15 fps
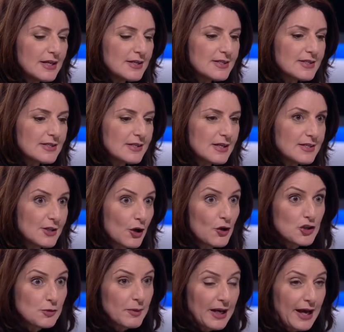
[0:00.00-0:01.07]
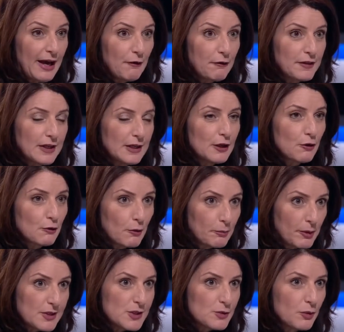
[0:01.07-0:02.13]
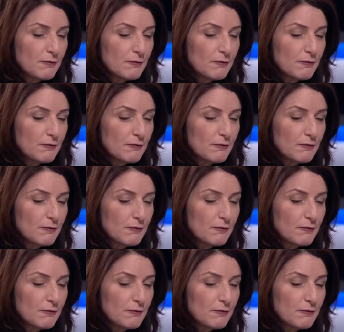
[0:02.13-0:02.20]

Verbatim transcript: is, is going to be a healthy and a robust